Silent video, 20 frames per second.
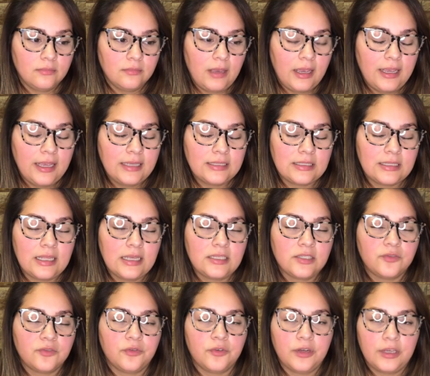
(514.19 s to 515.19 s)
I guess,
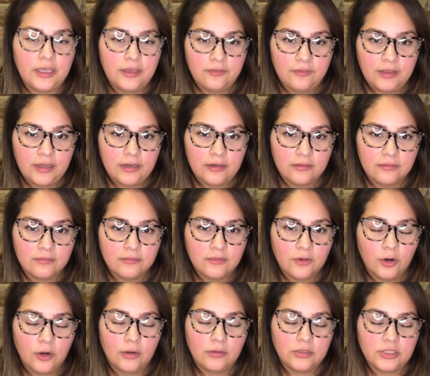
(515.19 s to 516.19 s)
less forgiving,
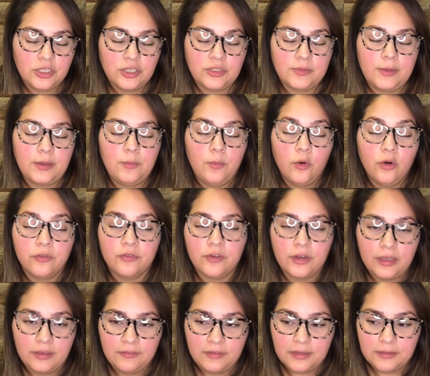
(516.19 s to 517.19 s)
or excuse me, more
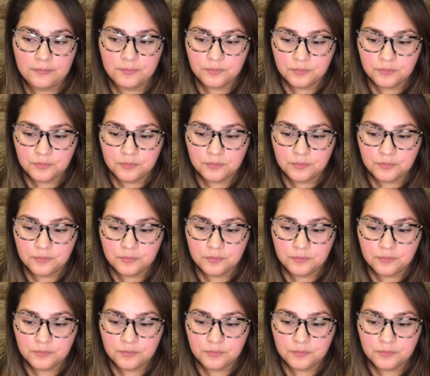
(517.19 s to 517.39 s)
forgiving.